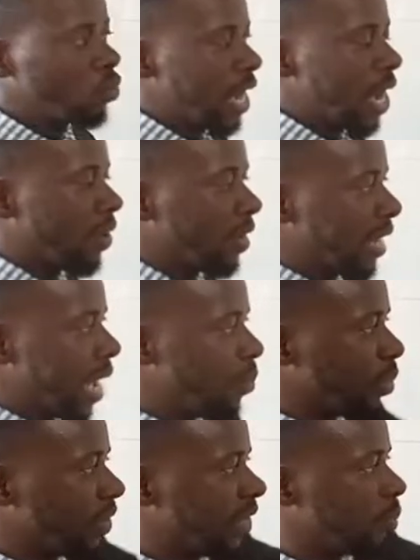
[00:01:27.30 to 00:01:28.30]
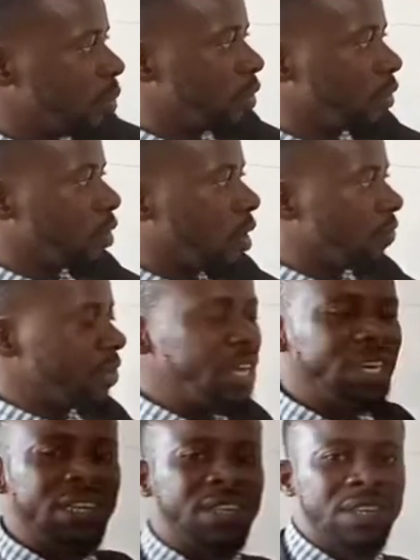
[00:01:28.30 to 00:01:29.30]
So now that principle of
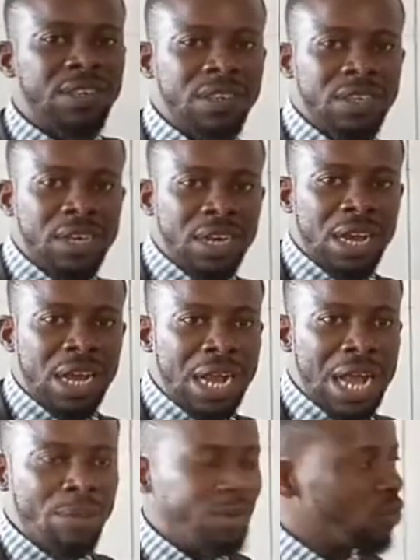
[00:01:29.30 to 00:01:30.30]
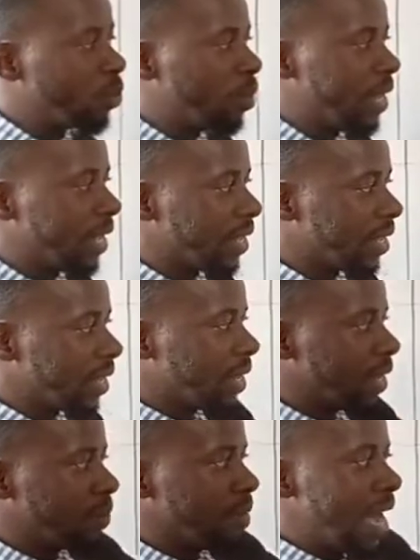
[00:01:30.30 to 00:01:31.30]
indices can come into play
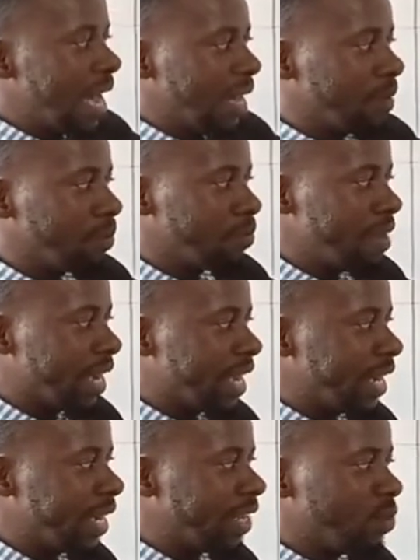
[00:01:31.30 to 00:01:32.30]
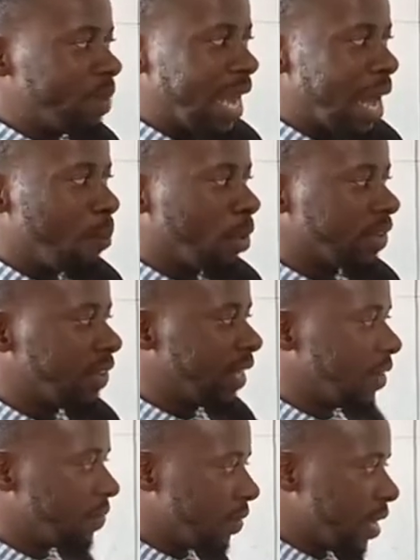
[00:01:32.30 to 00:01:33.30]
by making this become
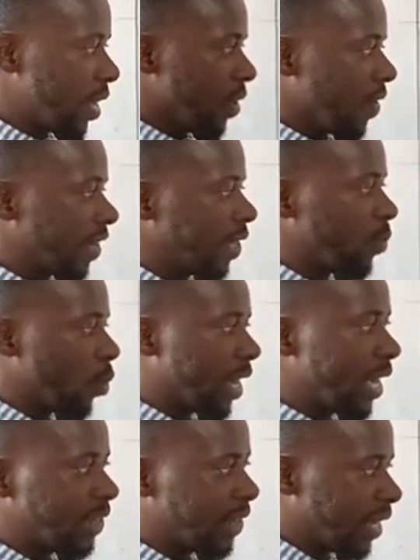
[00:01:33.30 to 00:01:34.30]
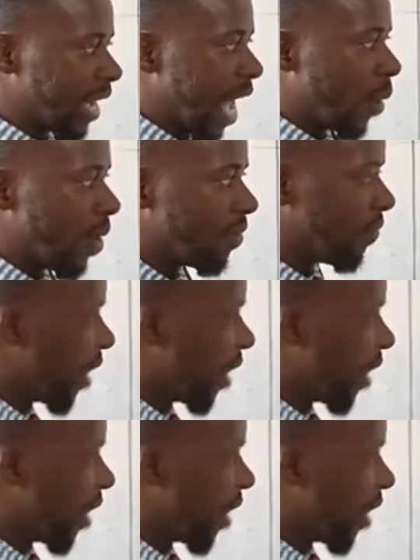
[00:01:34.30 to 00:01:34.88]
positive, reciprocating our